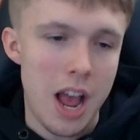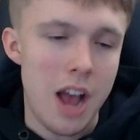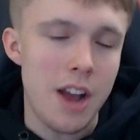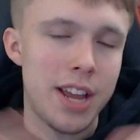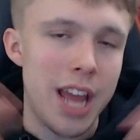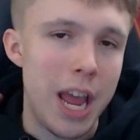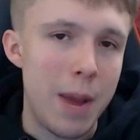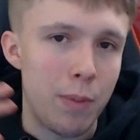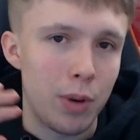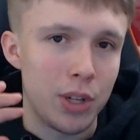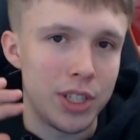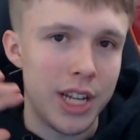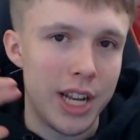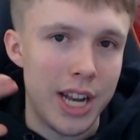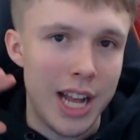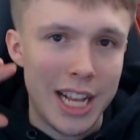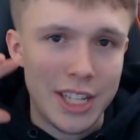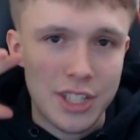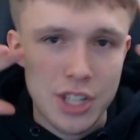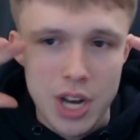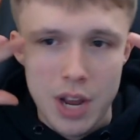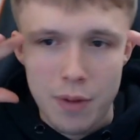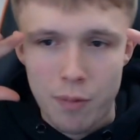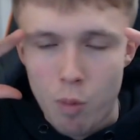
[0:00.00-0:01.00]
Okay, boys,
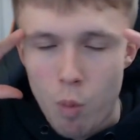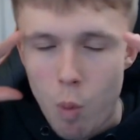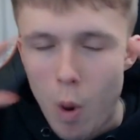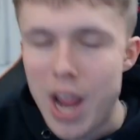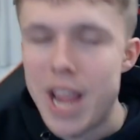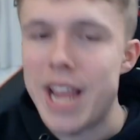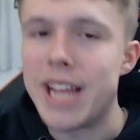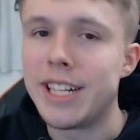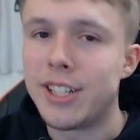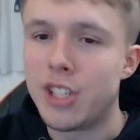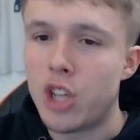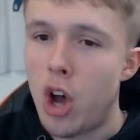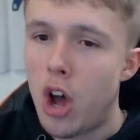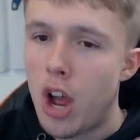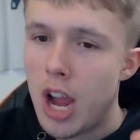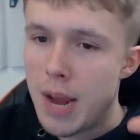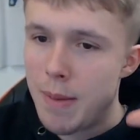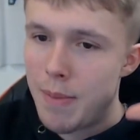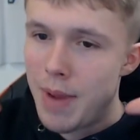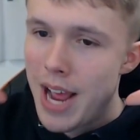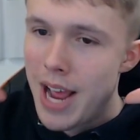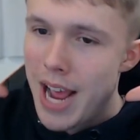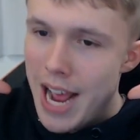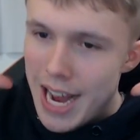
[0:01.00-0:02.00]
that's enough waiting
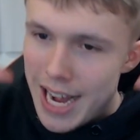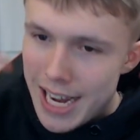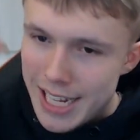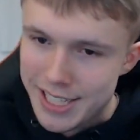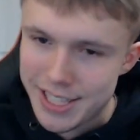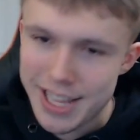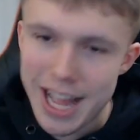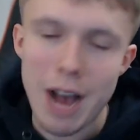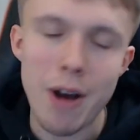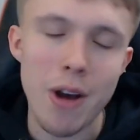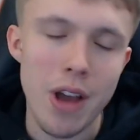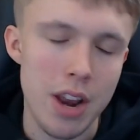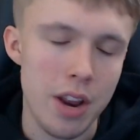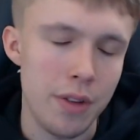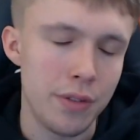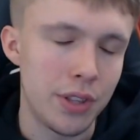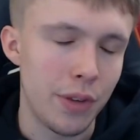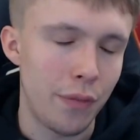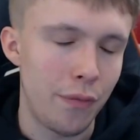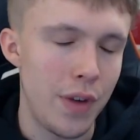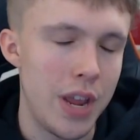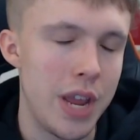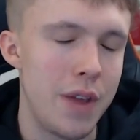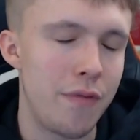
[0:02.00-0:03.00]
time. Let's now head over
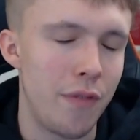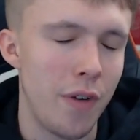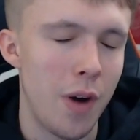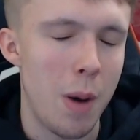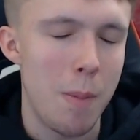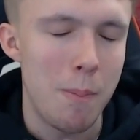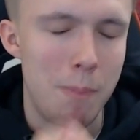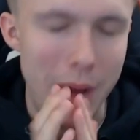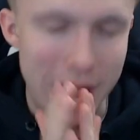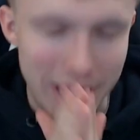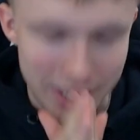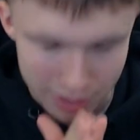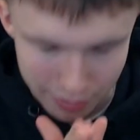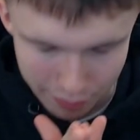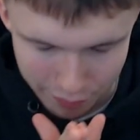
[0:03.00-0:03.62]
to FIFA, back to